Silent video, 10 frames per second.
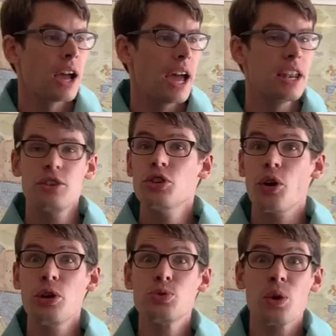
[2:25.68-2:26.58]
And,
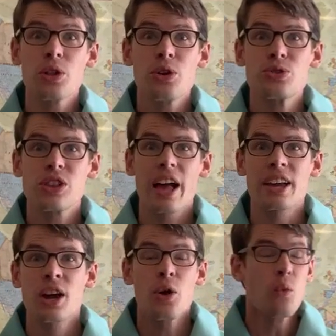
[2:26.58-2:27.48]
it's one of those
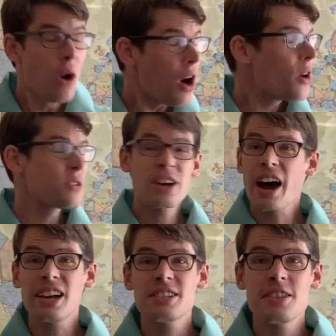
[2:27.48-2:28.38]
like, whoa,
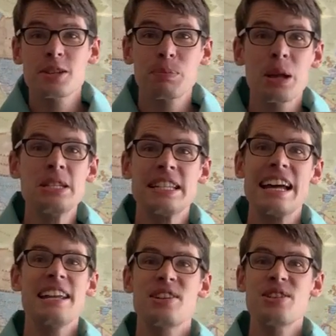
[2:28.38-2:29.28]
God is in this place and
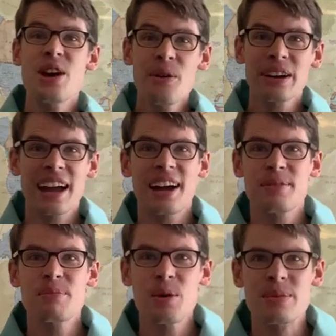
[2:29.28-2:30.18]
I didn't know it kind
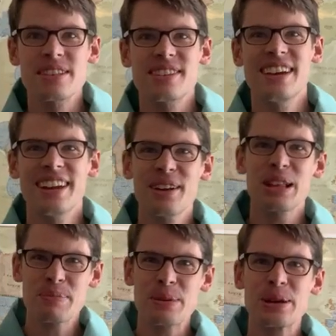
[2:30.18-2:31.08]
of moments,
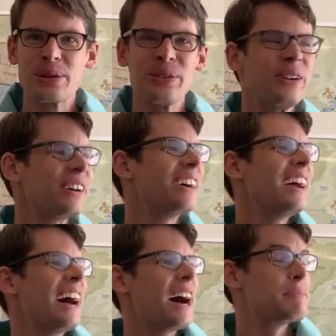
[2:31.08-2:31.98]
like pretty cool.
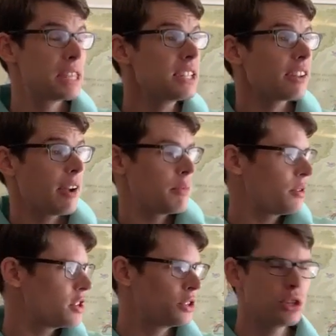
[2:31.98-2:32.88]
But this time there
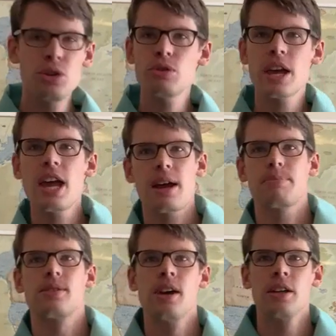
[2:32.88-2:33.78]
were these two
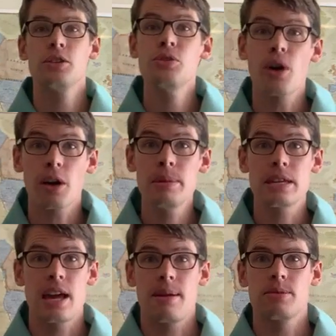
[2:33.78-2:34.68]
camps, these two army
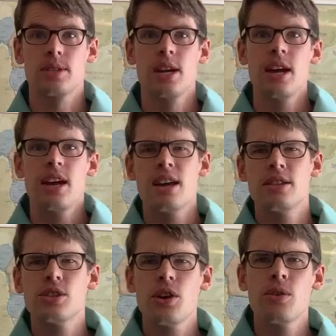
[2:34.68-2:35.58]
camps.
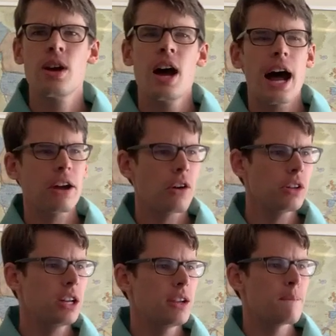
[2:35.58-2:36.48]
And so I
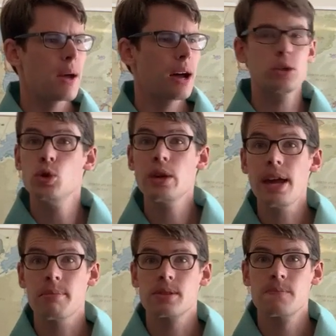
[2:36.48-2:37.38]
called it two
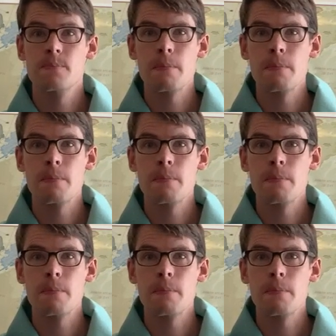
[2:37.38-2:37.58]
camps.